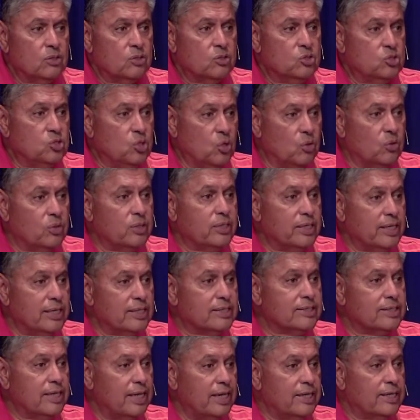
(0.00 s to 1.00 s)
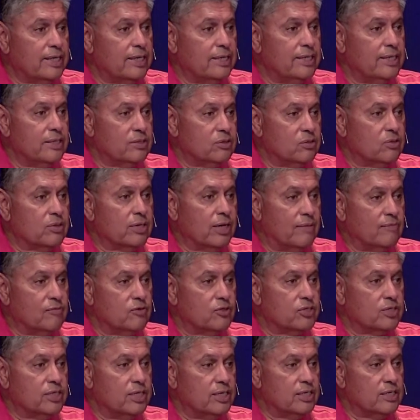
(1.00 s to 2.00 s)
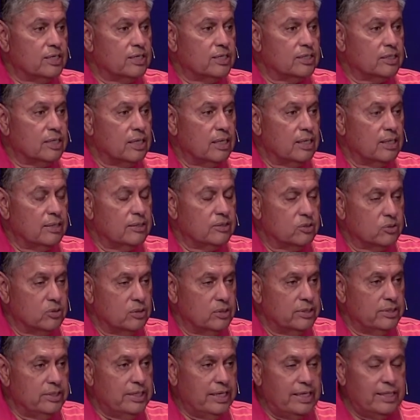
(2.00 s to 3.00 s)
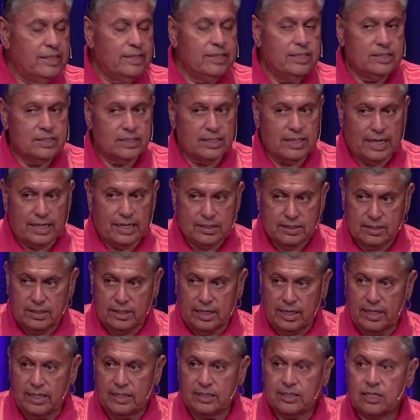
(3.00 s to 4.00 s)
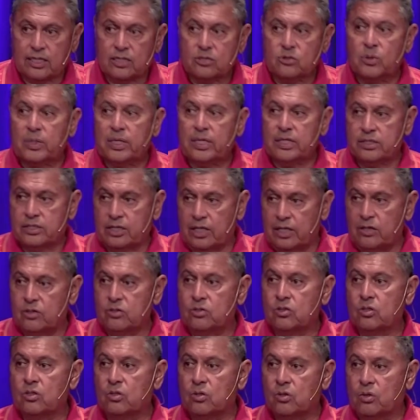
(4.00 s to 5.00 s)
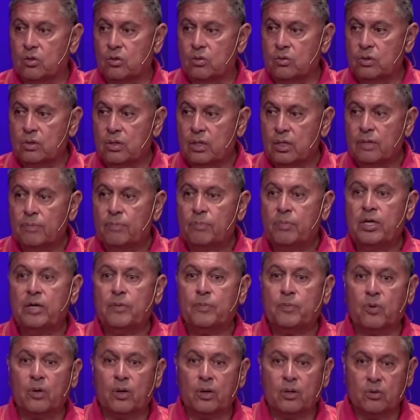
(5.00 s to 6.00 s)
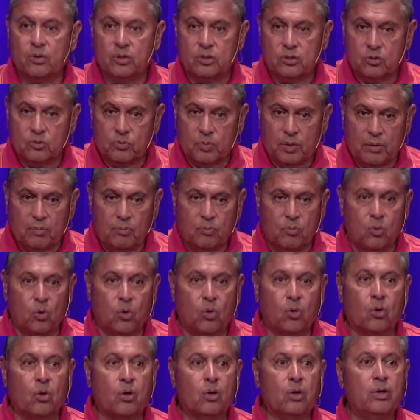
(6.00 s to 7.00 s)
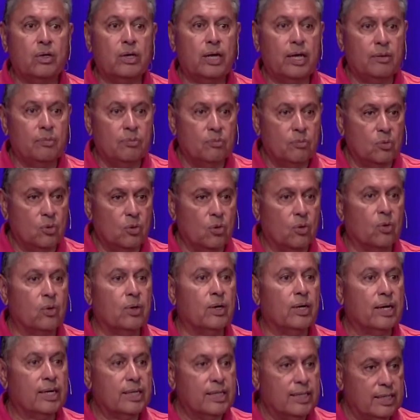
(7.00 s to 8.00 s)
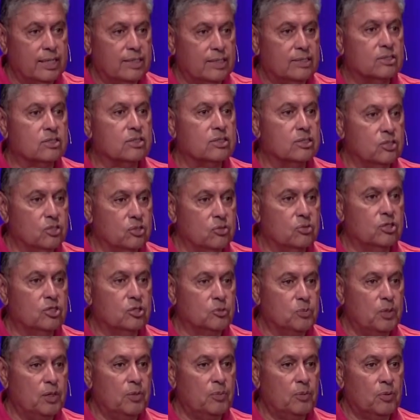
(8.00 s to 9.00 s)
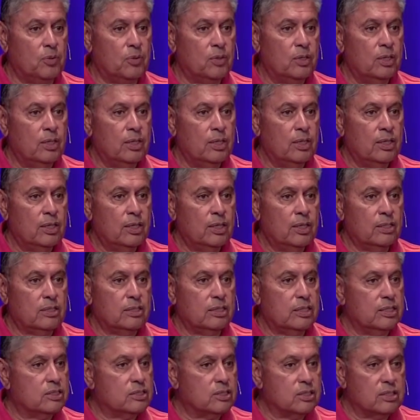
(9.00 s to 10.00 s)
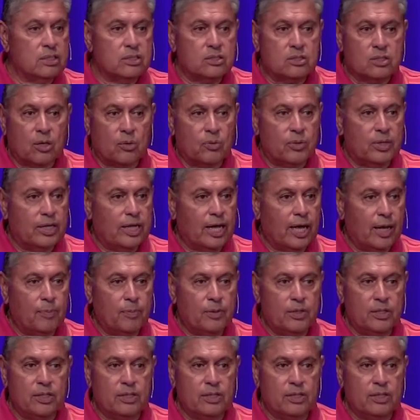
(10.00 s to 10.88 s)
Don't get taken into conversations. In these last days, as we continue to go, people are going to be more and more against the Jewish people. It's already happening.